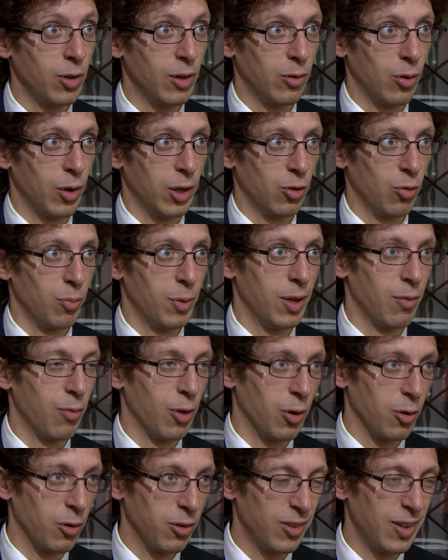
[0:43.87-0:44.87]
It's going to be
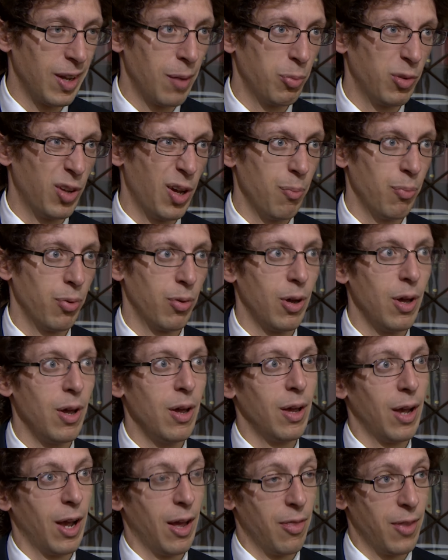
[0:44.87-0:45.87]
even stepped up,
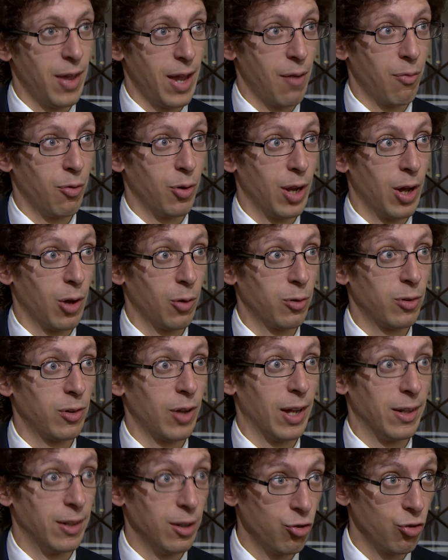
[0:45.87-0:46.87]
and they have announced
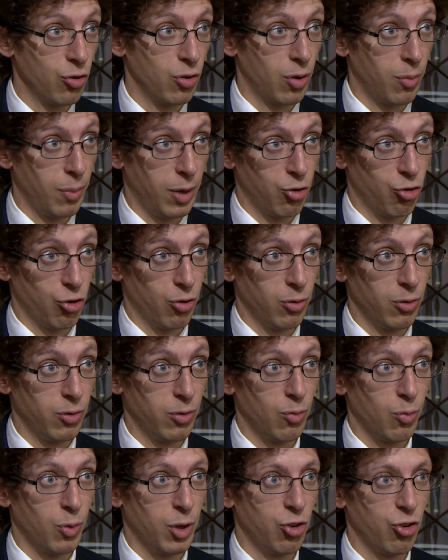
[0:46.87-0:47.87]
additional
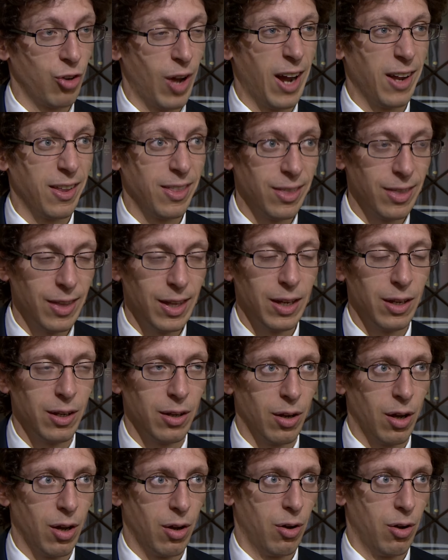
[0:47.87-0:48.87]
measures, which I think